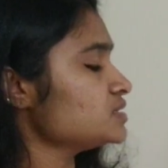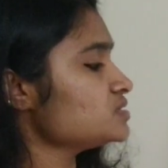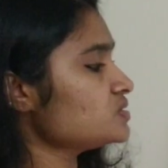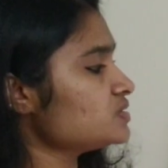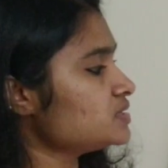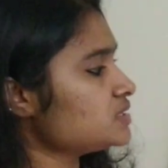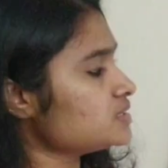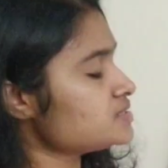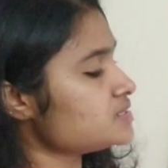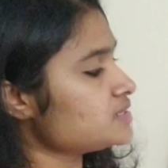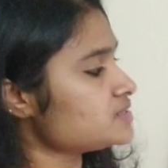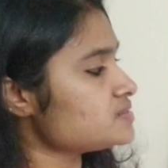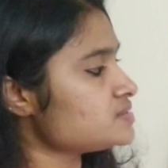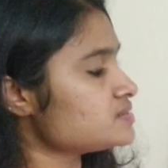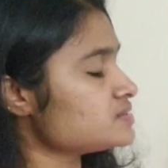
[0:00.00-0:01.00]
So there is a
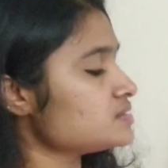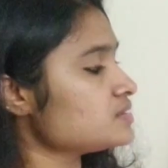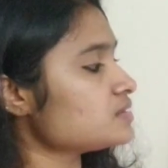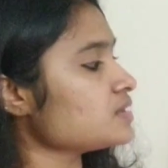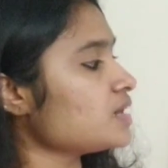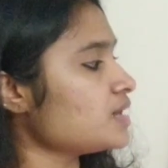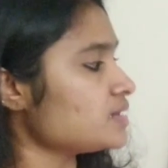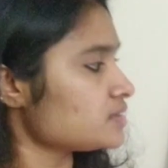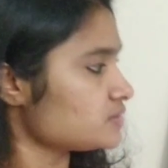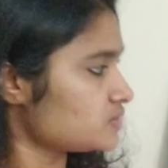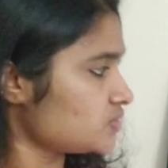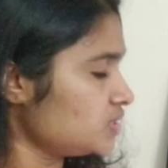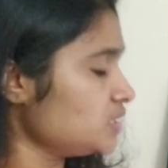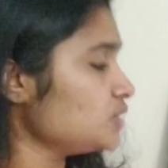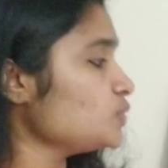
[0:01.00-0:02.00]
resistor
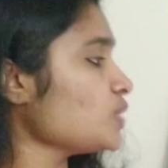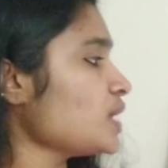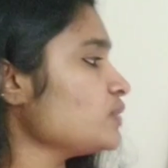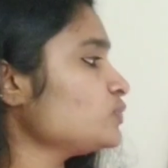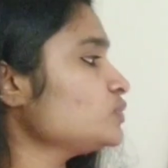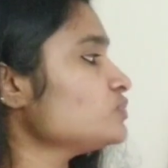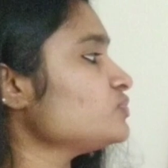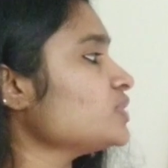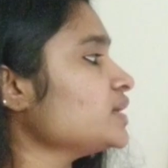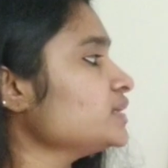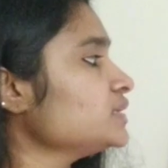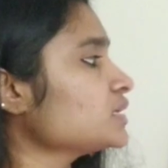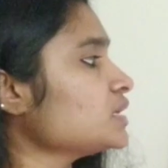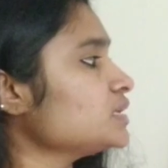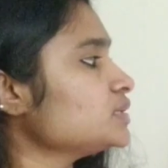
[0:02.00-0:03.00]
R3 and you have to
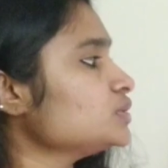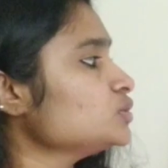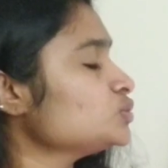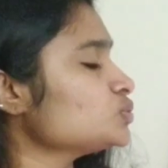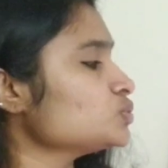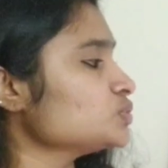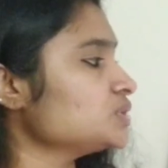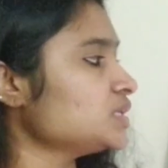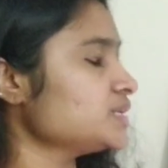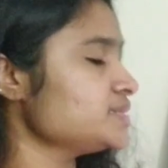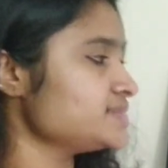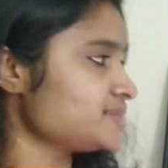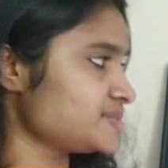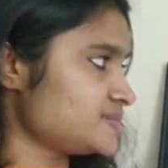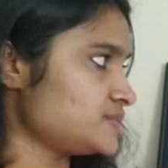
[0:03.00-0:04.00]
find the current through
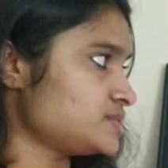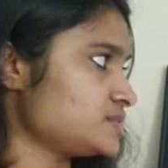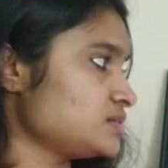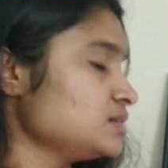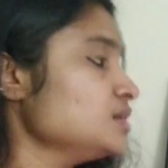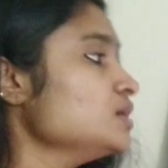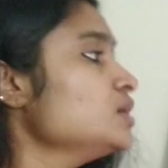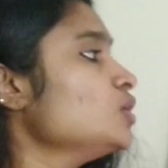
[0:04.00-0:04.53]
that resistor.